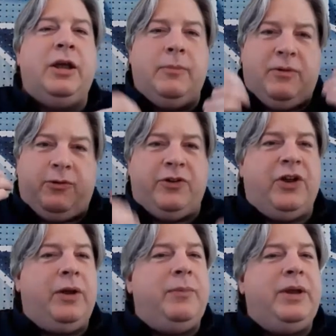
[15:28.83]
But for the
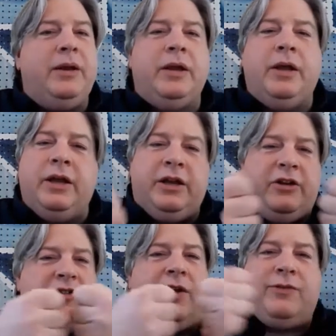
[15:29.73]
time being, you
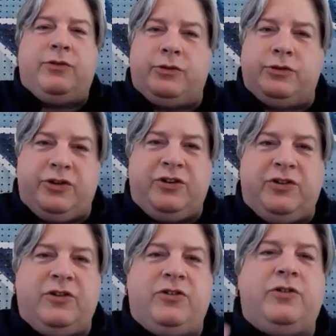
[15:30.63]
still have to social
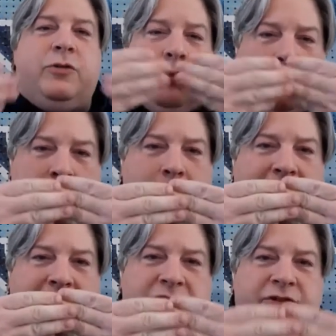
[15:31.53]
distance, wear a
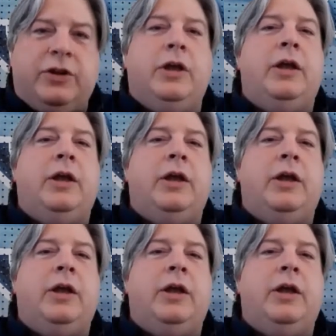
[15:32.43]
mask,